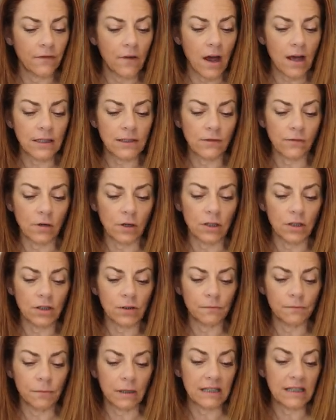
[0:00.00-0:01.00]

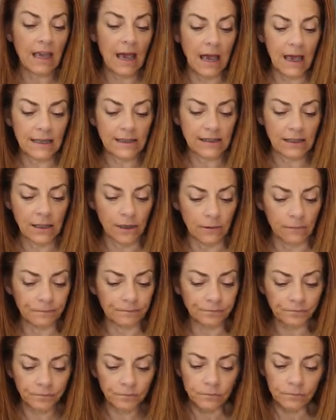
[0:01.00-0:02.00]
phosphorus, potassium.
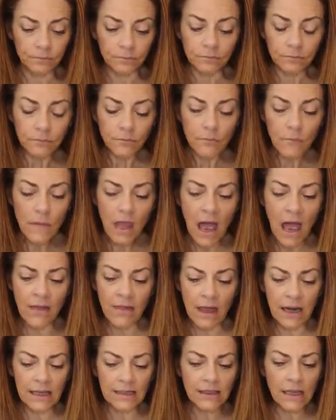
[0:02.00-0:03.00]

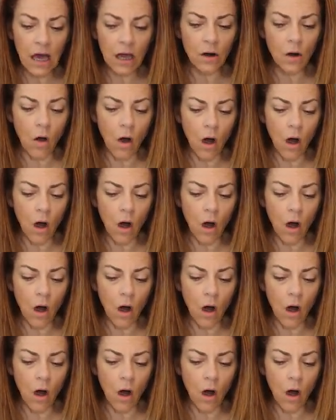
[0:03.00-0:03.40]
And then it's got